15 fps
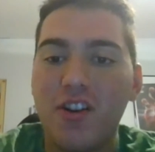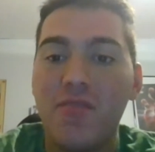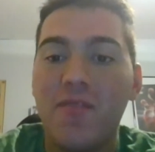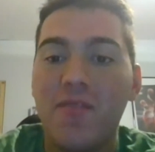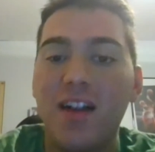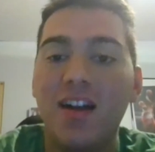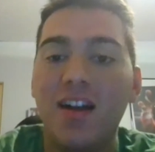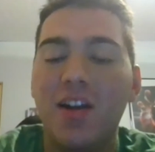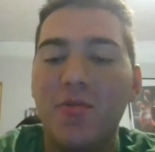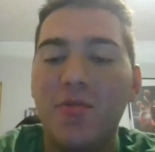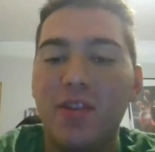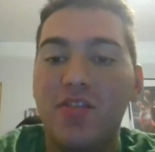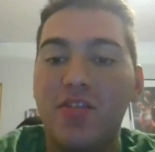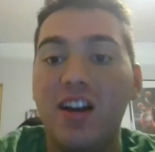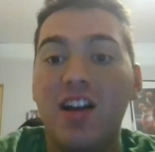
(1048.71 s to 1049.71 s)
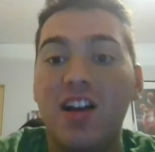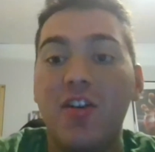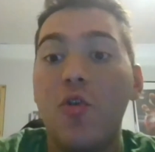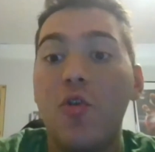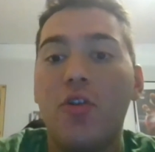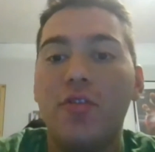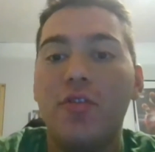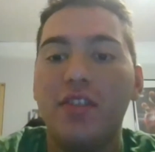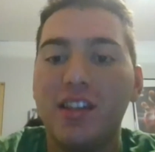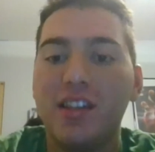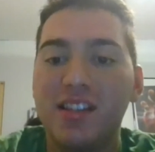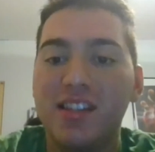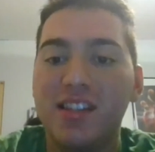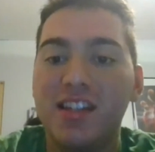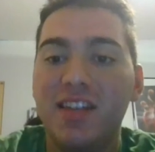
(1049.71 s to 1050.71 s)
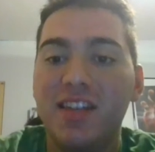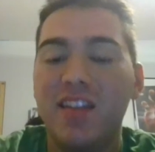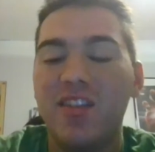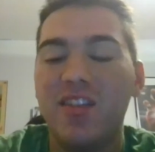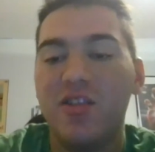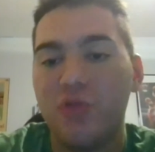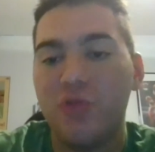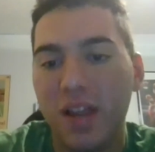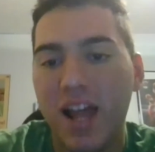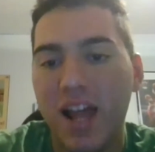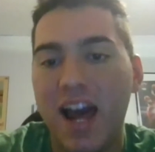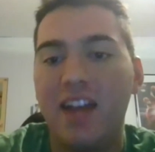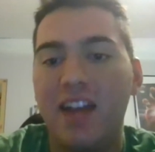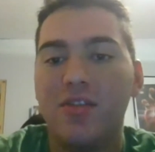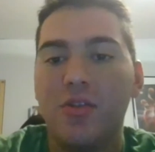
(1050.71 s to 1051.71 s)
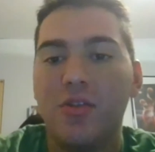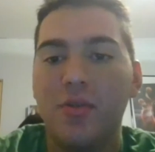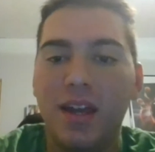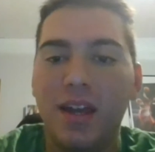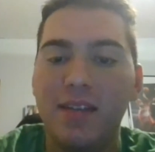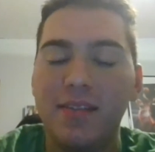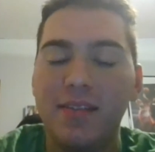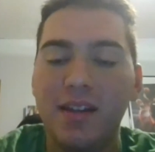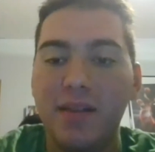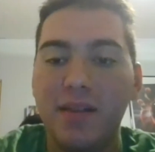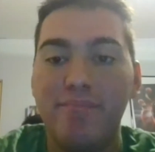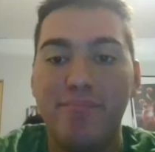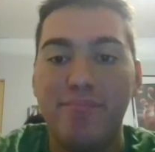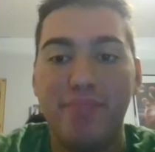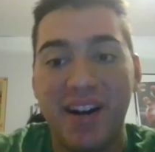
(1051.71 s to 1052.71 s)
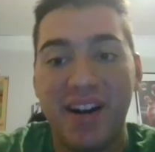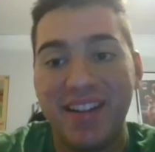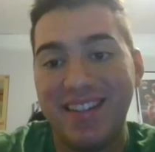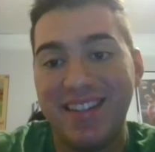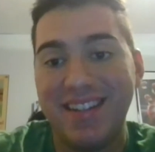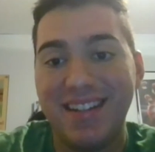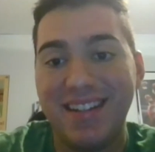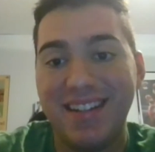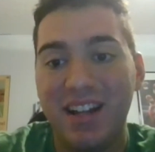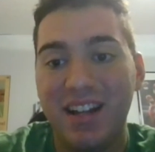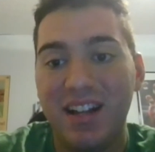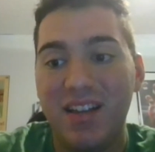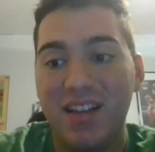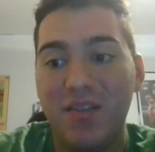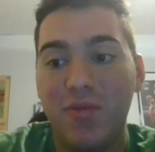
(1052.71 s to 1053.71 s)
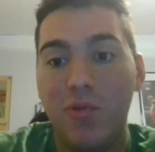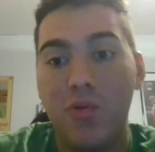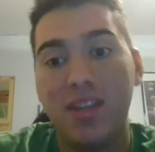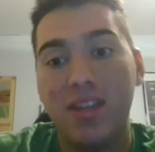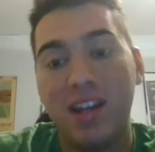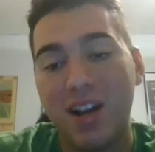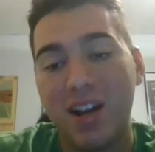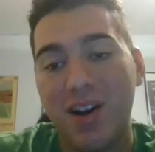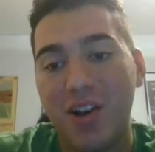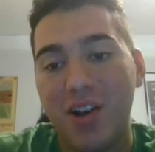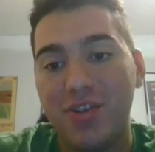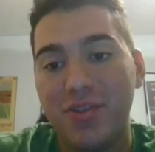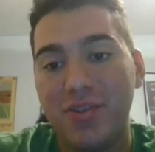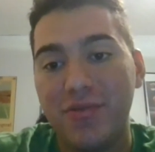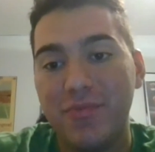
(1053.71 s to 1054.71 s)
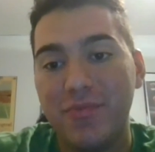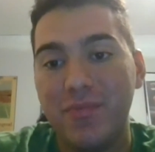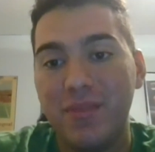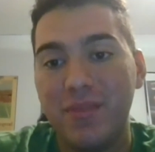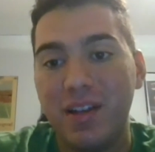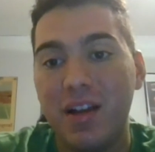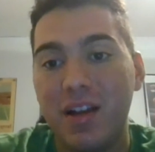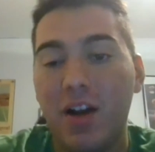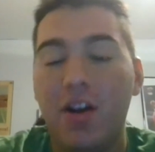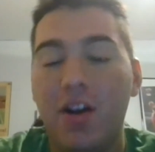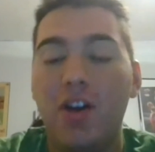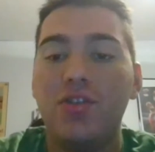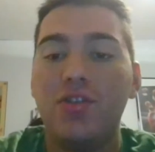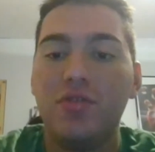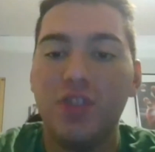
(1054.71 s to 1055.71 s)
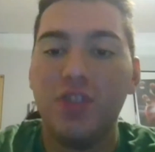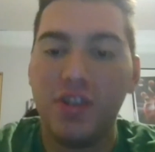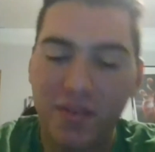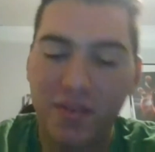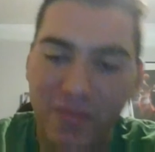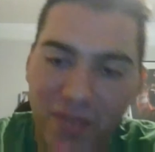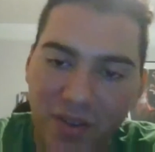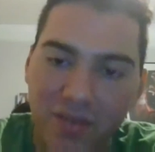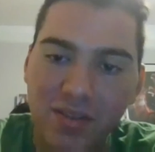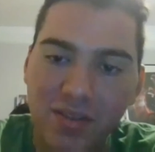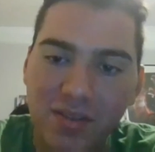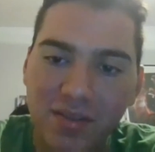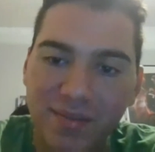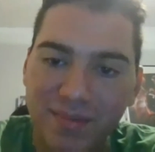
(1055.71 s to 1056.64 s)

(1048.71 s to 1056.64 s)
You finally got to win. You're not gonna go 0-16 like the Detroit Lions in 08. But what did it cost you? It cost you Justin Fields?